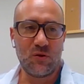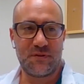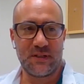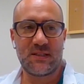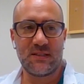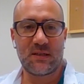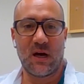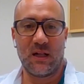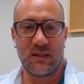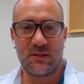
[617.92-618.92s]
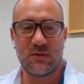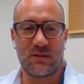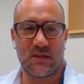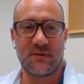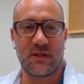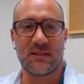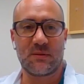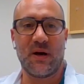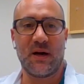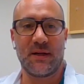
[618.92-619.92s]
to fix his skull into the cervical
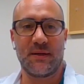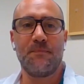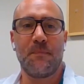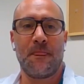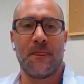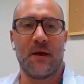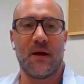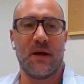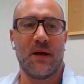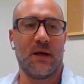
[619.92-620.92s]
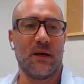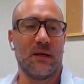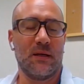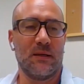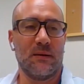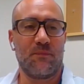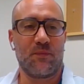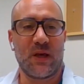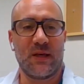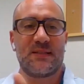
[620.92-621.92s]
spine
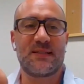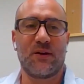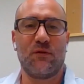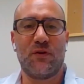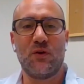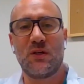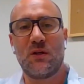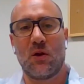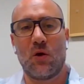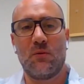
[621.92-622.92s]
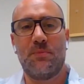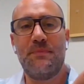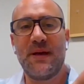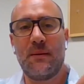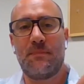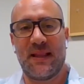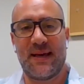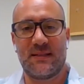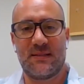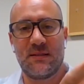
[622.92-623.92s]
um, instead of using long big
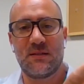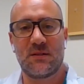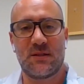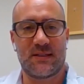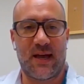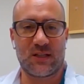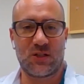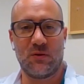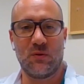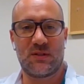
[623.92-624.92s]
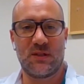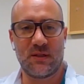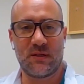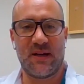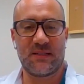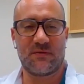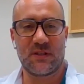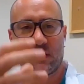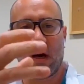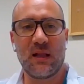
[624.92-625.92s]
plate that actually will sit in the base of
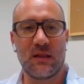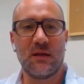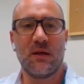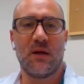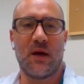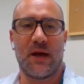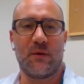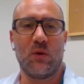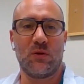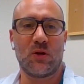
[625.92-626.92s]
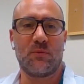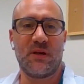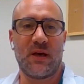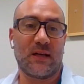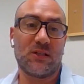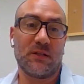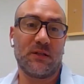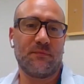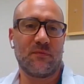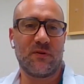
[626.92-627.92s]
the skull and will not be
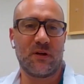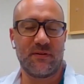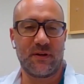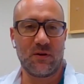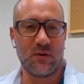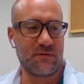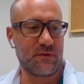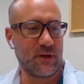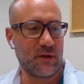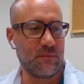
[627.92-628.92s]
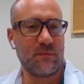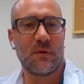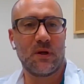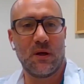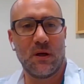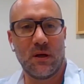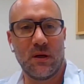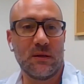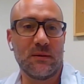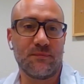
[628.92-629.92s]
actually very very good for him
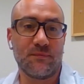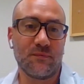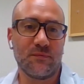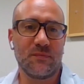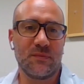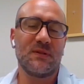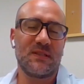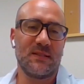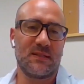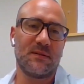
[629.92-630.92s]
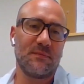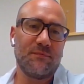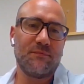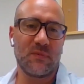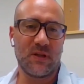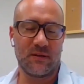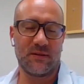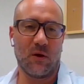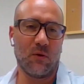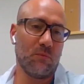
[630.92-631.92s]
um, since the,
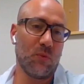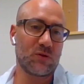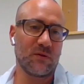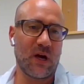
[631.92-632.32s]
the, most